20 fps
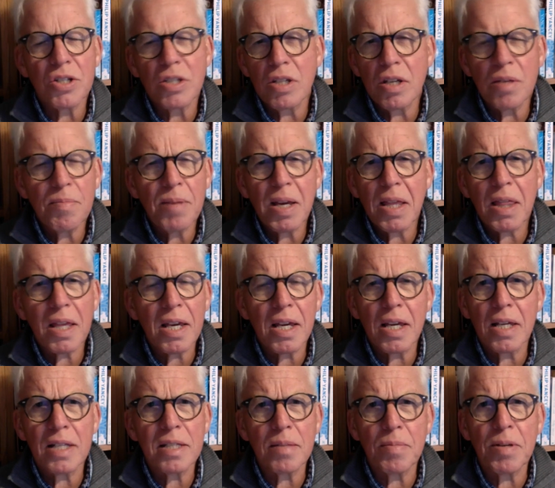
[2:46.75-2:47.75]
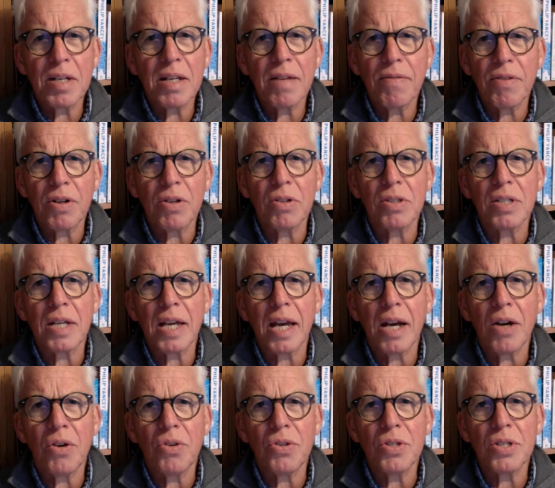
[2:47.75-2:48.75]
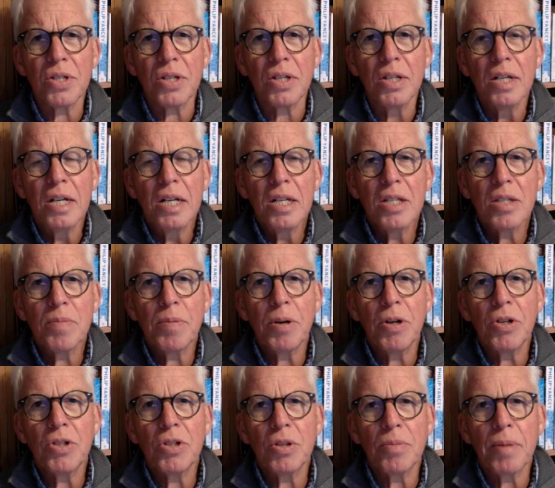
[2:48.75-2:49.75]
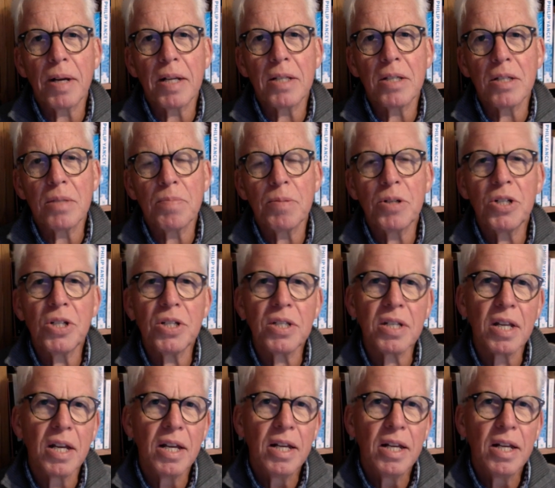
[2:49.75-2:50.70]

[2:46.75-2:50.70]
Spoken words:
You may think it's a bit difficult to get onto spiritual matters, but just